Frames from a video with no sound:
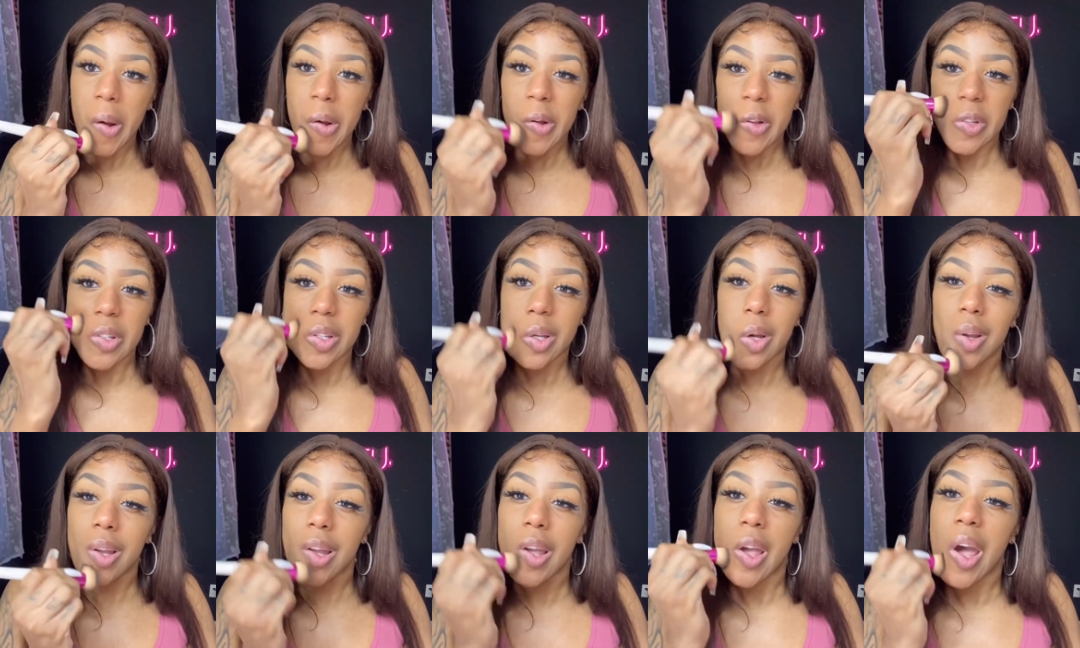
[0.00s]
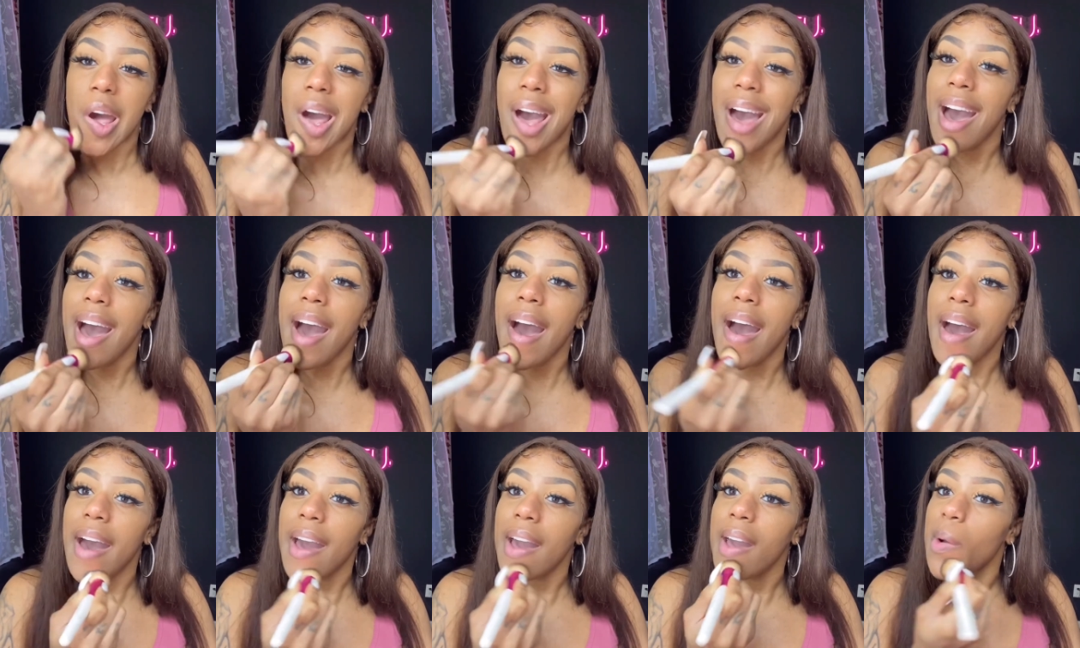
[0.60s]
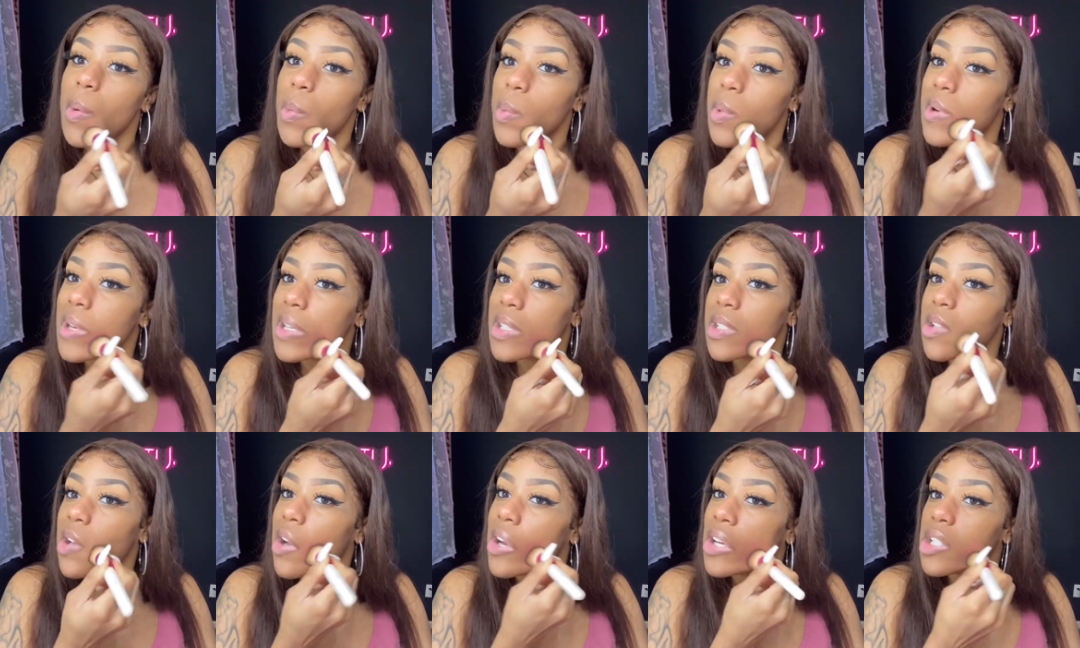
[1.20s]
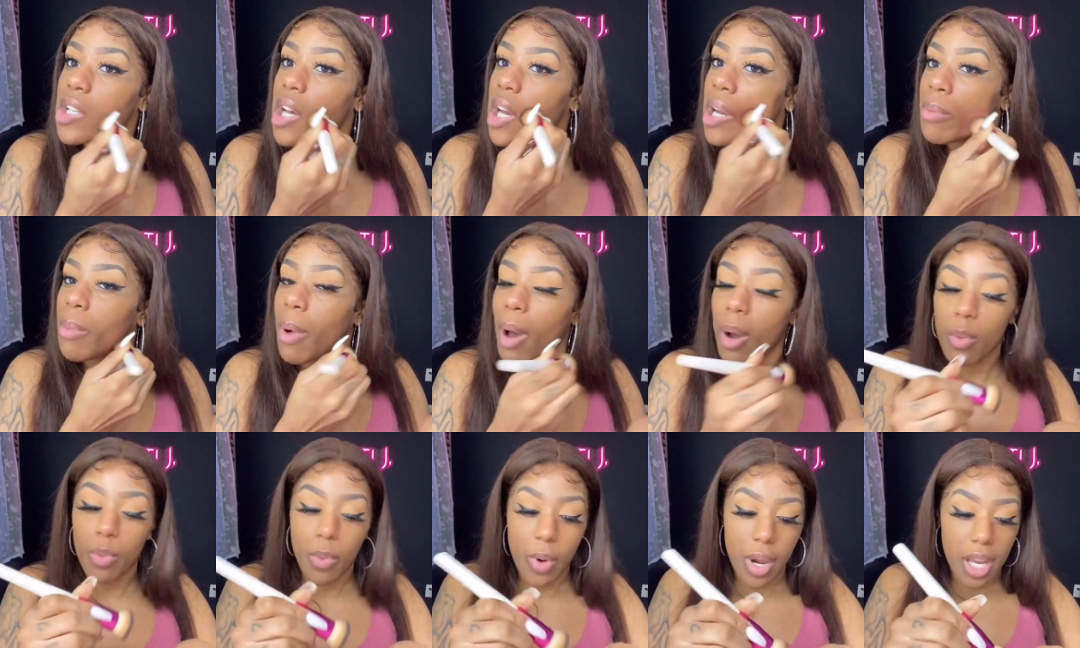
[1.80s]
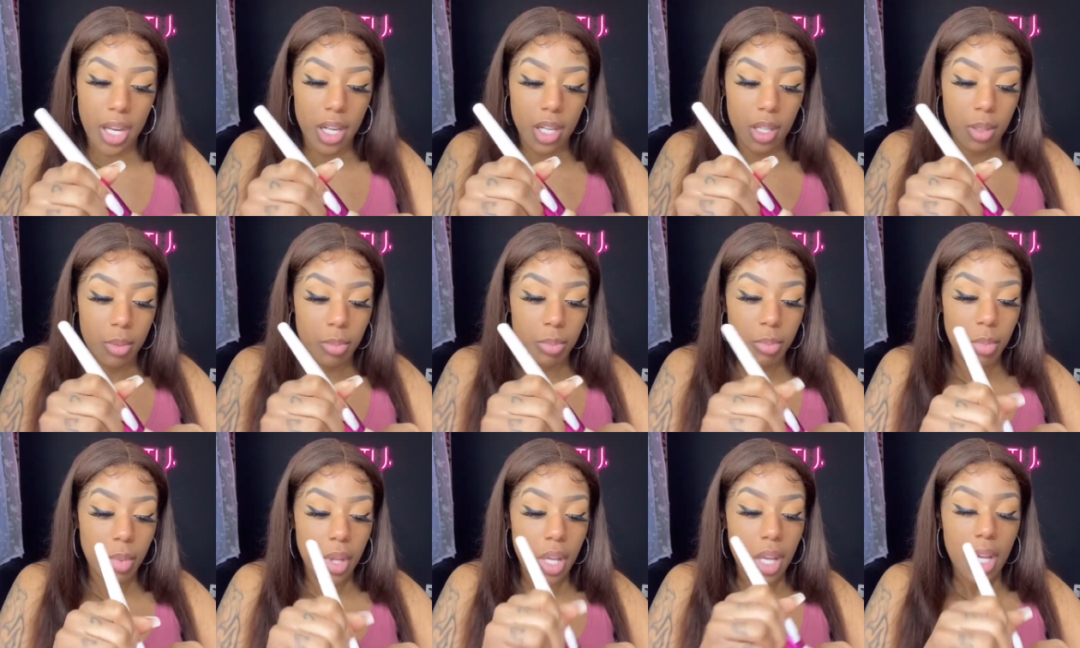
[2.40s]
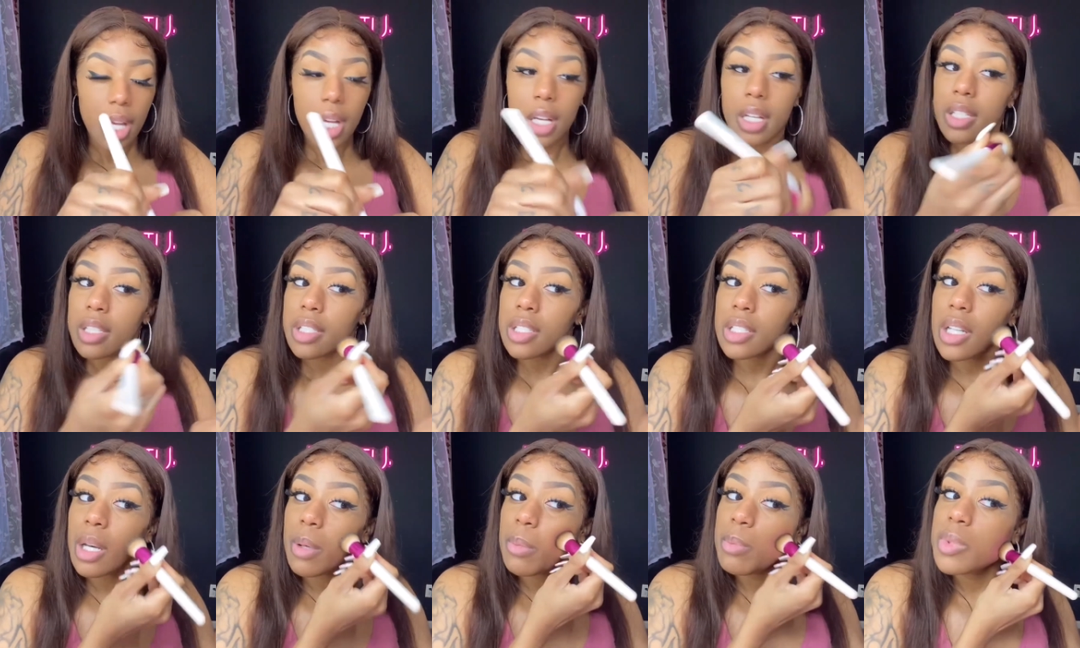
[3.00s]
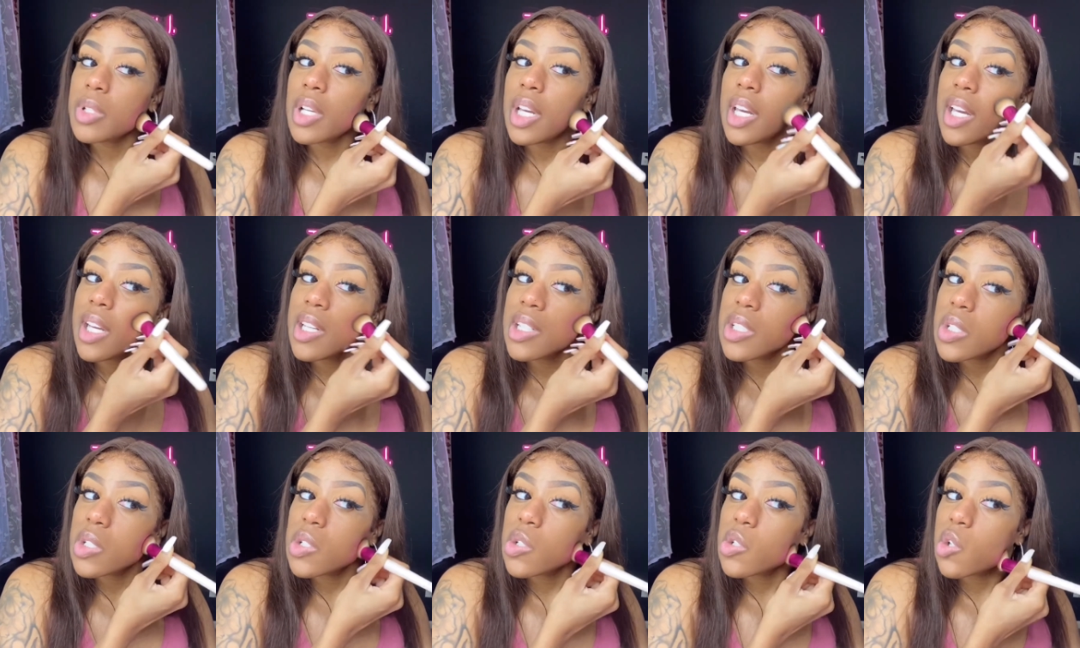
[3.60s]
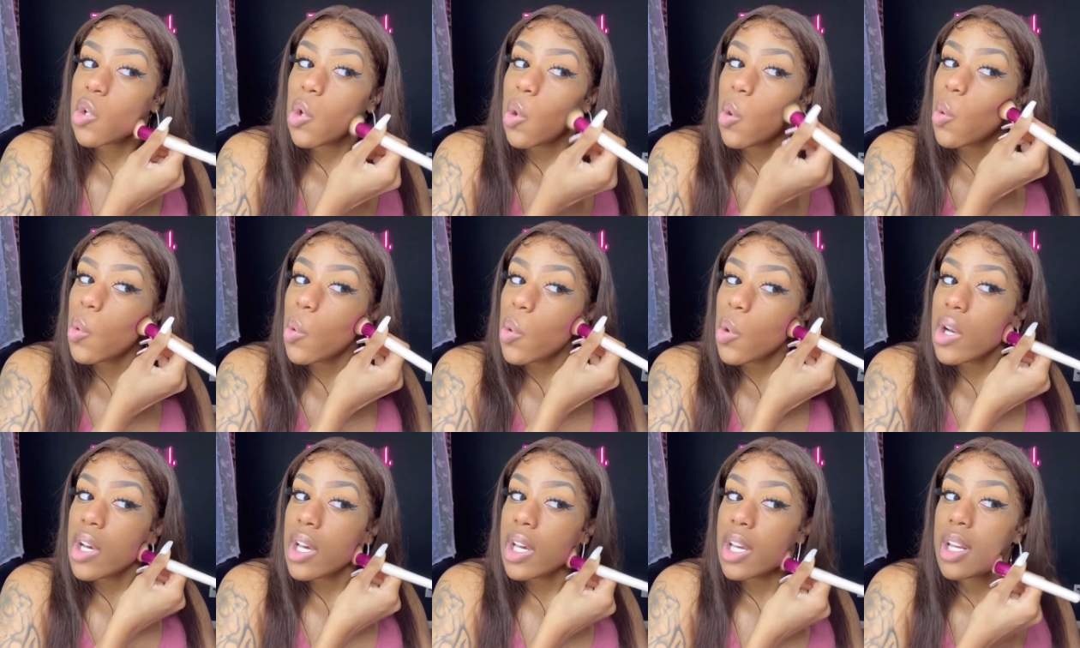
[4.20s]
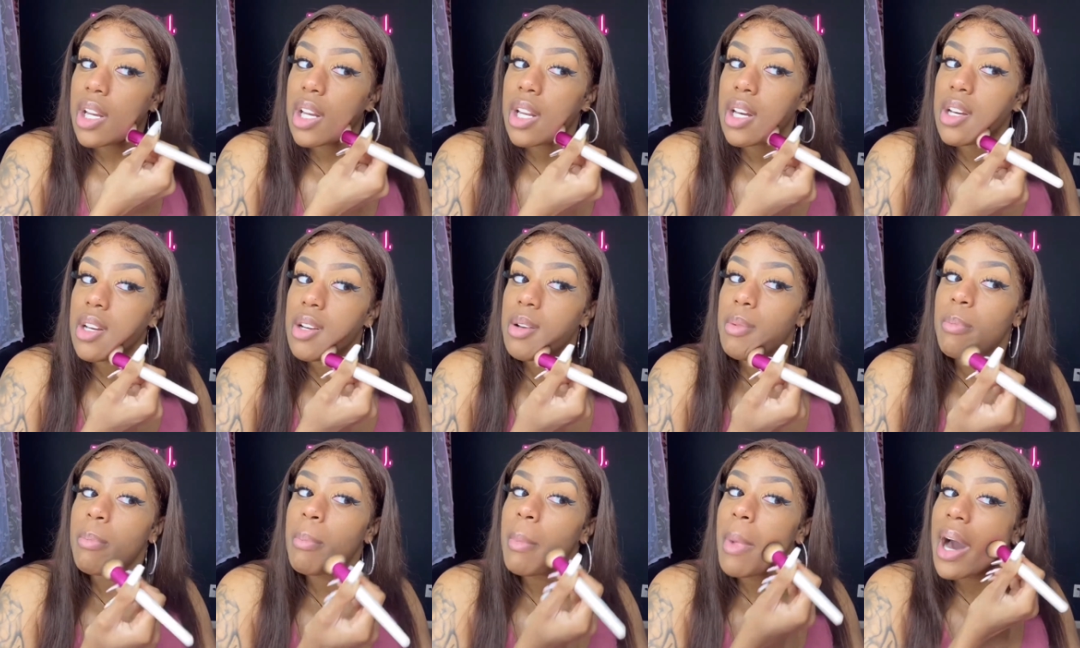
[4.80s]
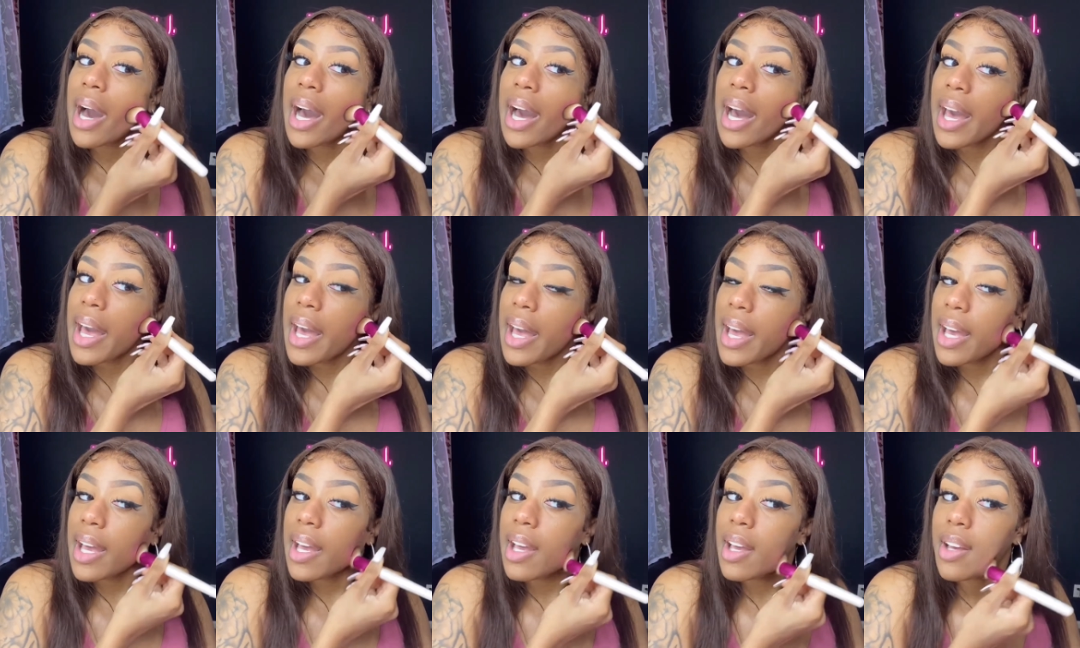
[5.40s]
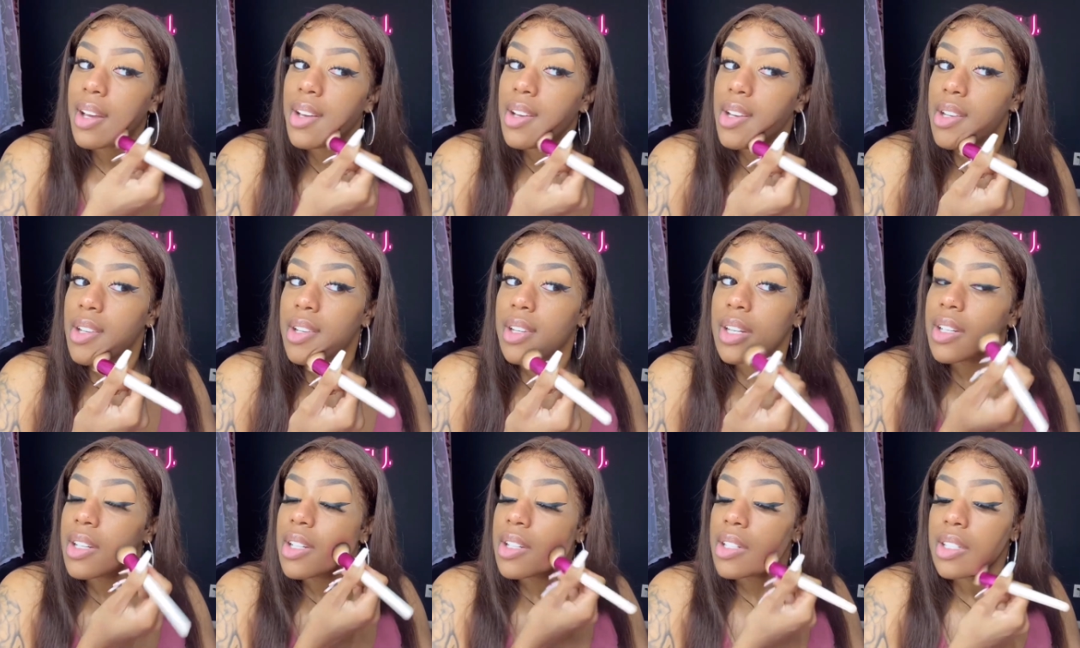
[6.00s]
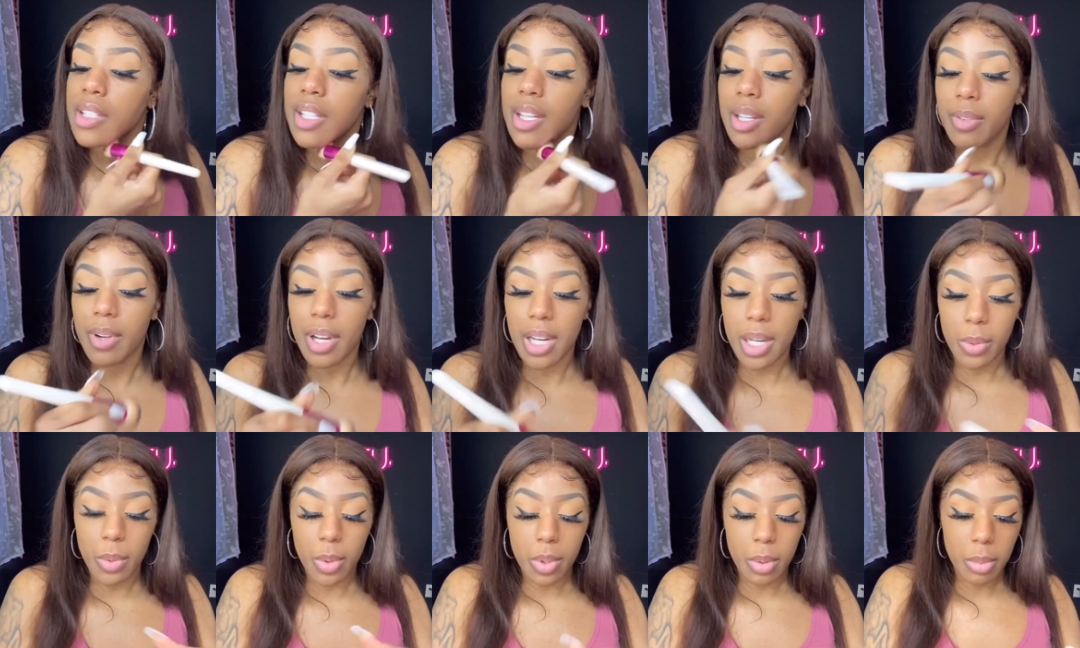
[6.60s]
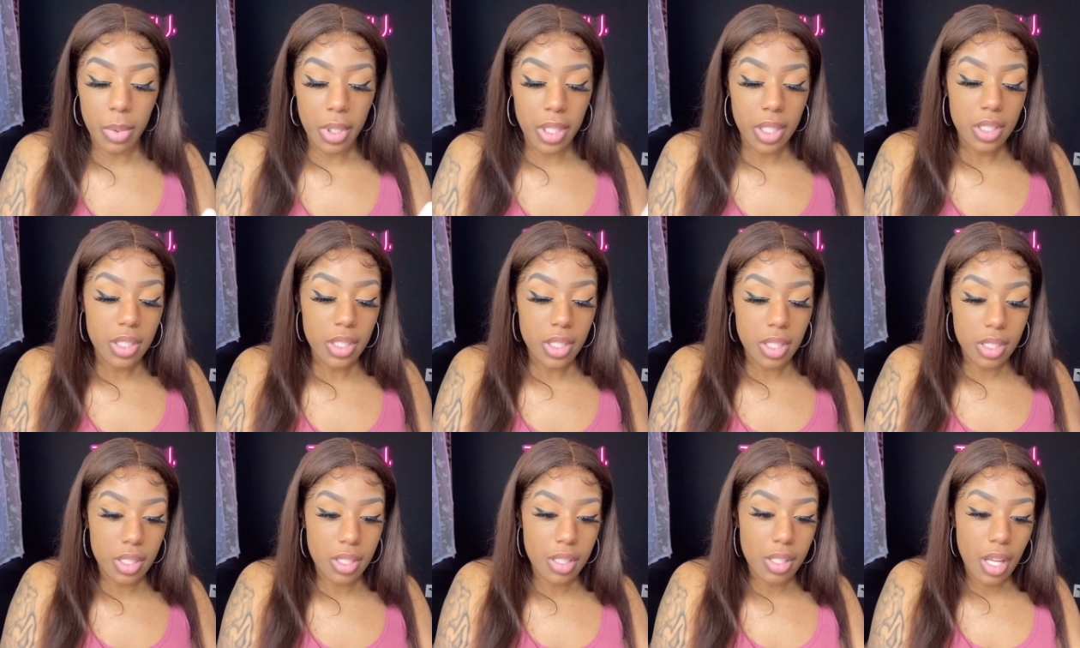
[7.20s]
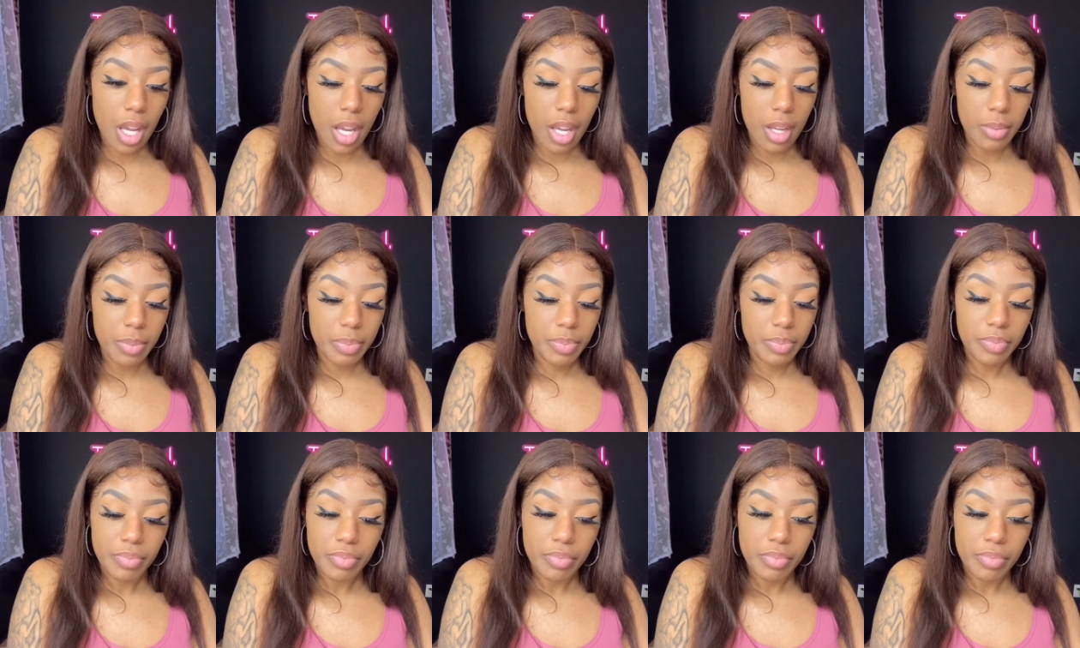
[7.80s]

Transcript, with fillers: So yeah, I want to start talking about random subjects on my Get Ready With Me's, because it's like,